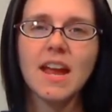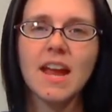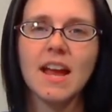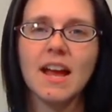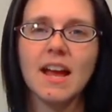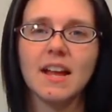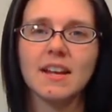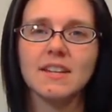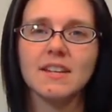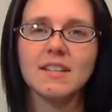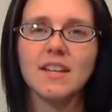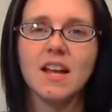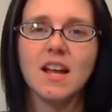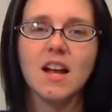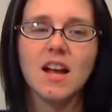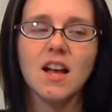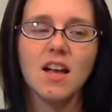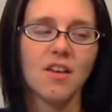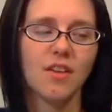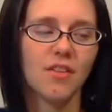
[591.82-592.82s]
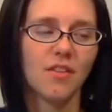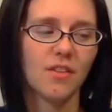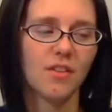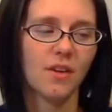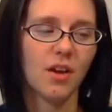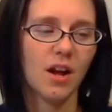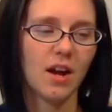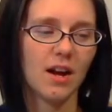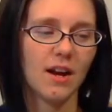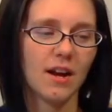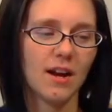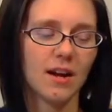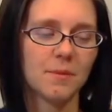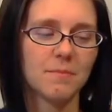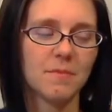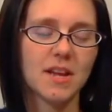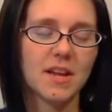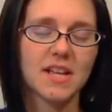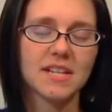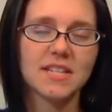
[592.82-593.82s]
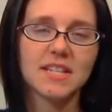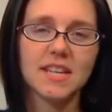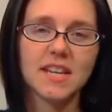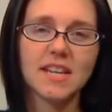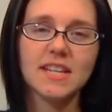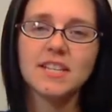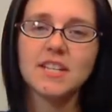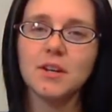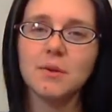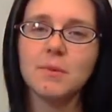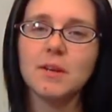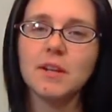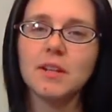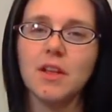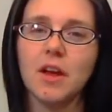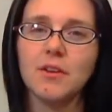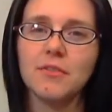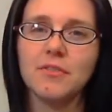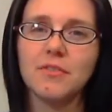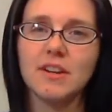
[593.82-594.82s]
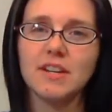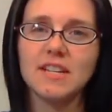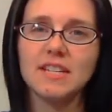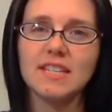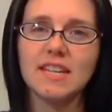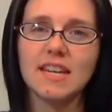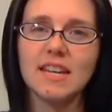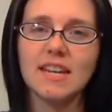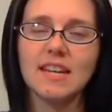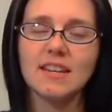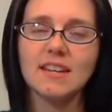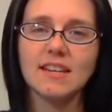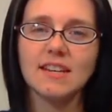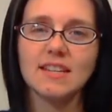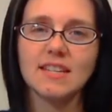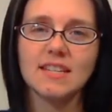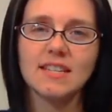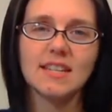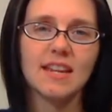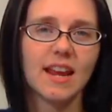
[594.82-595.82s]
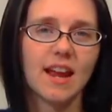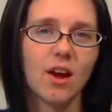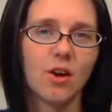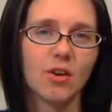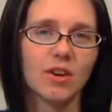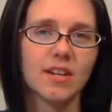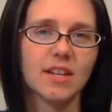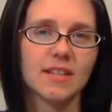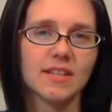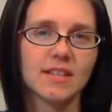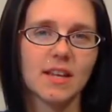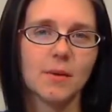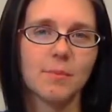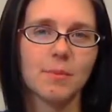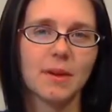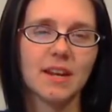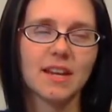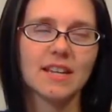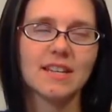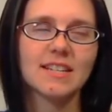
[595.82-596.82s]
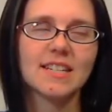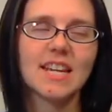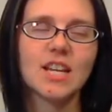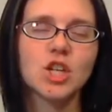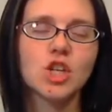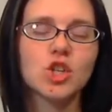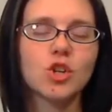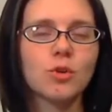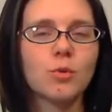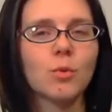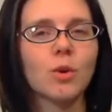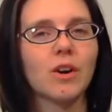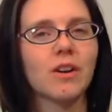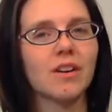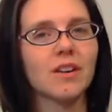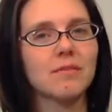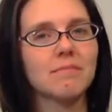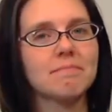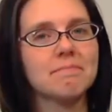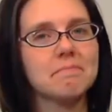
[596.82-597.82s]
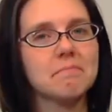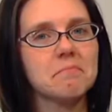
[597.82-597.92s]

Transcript: And it's going to be a lot of fun to see how it knits up, and it should work.